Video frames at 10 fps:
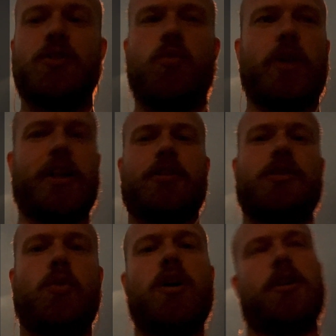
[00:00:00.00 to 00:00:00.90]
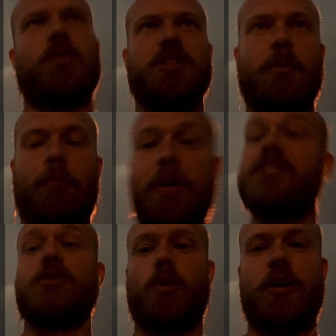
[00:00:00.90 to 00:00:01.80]
regular water. It wasn't the
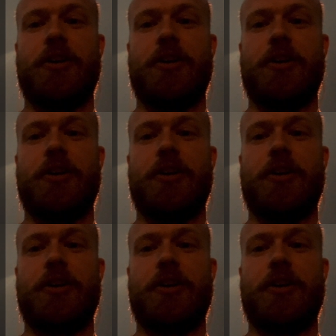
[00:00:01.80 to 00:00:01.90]
best water.